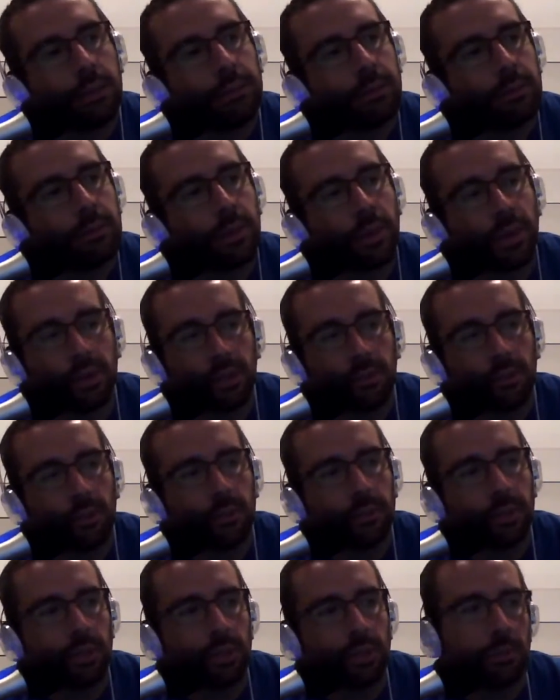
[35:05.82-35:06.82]
I mean, Putnam
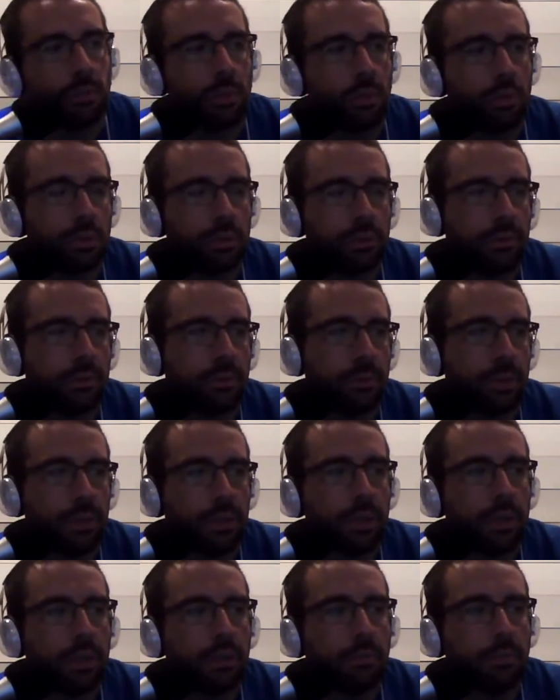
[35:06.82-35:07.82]
would be number one for
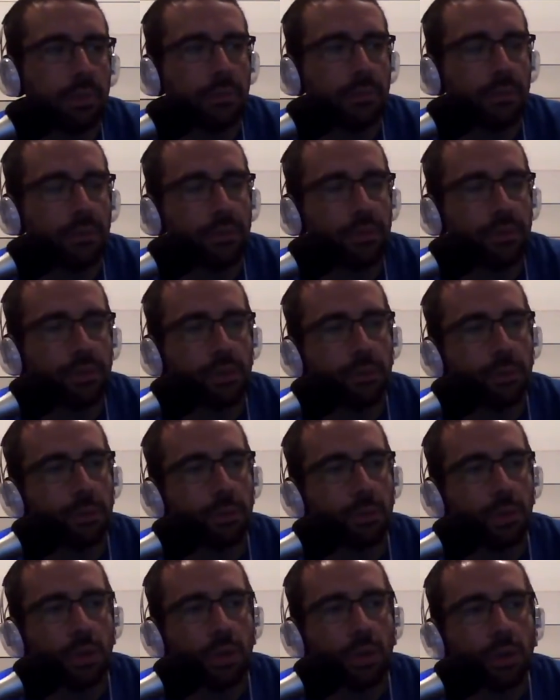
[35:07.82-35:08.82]
me. I mean, if you're super
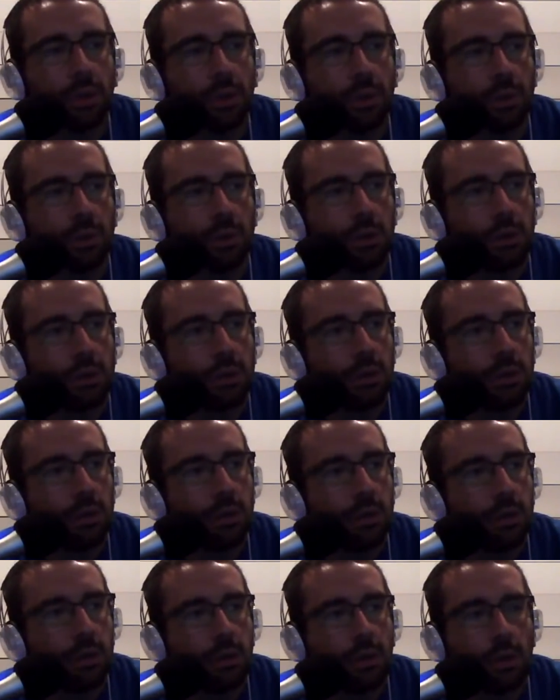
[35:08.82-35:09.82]
low,
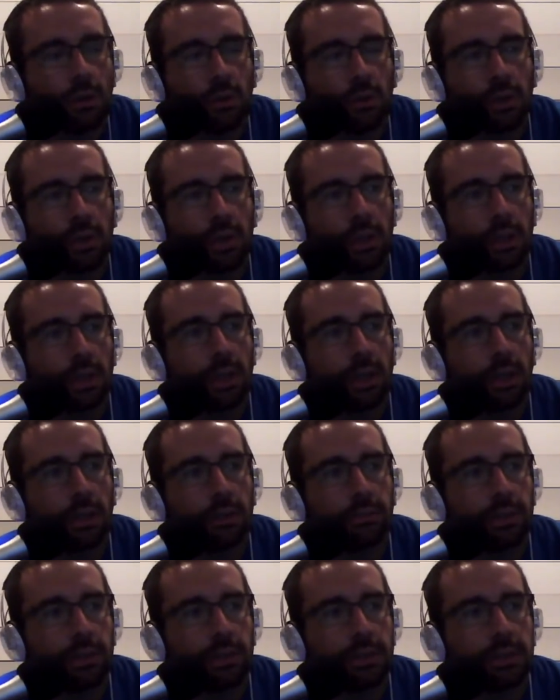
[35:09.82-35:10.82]
looking at a guy like
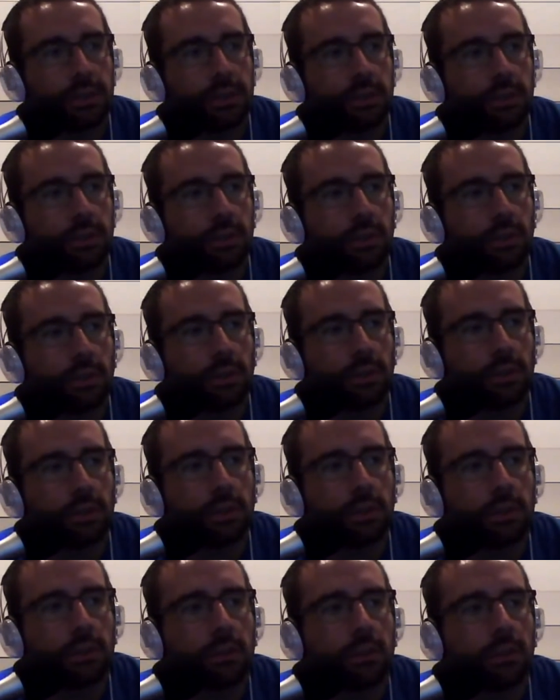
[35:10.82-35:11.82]
Vincent or
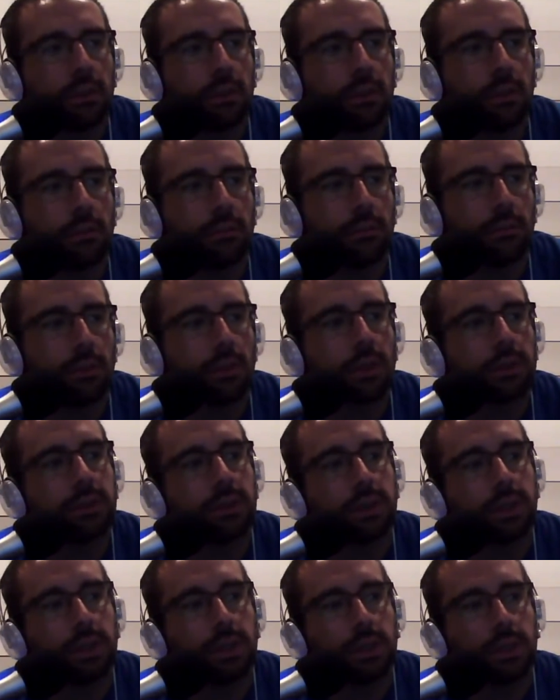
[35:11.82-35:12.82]
Harding, or
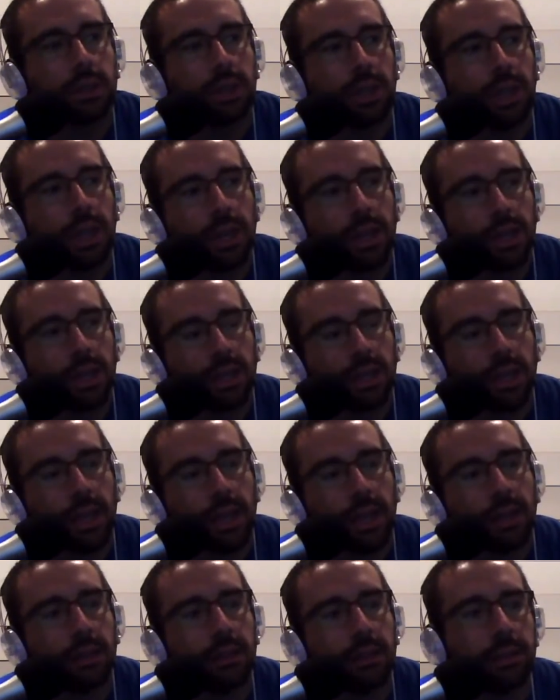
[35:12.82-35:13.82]
actually
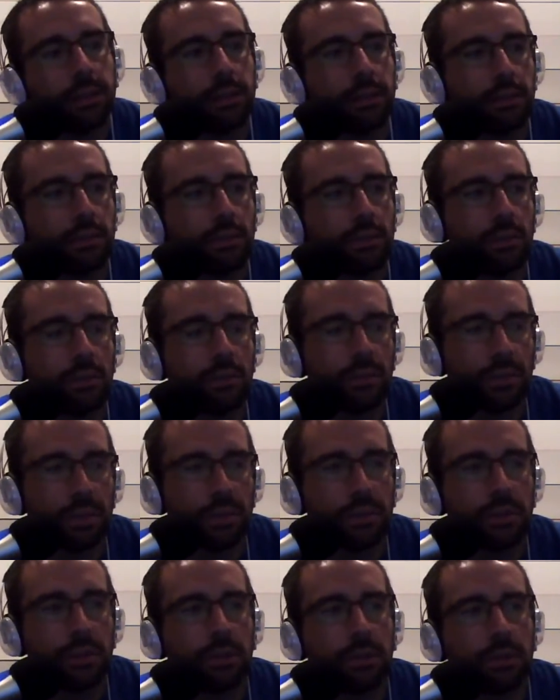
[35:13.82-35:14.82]
Catlin or
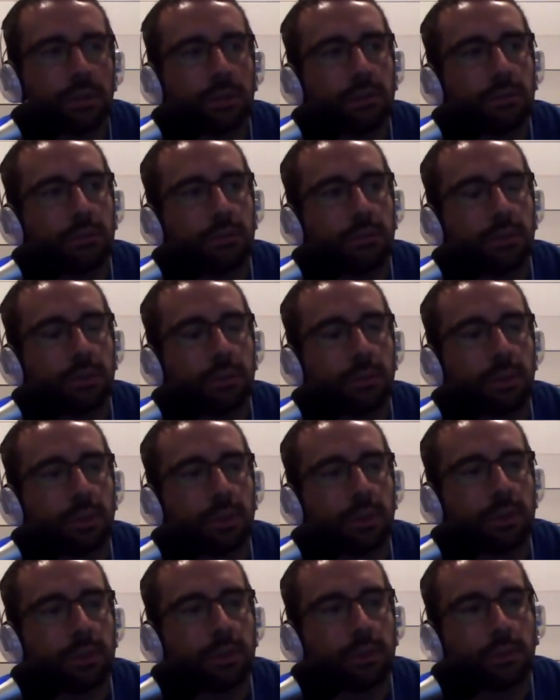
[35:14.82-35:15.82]
Vincent would be
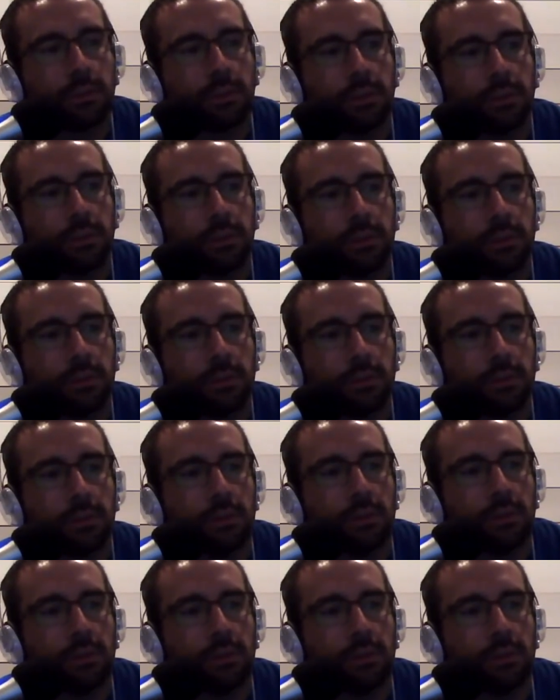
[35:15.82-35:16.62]
my other two.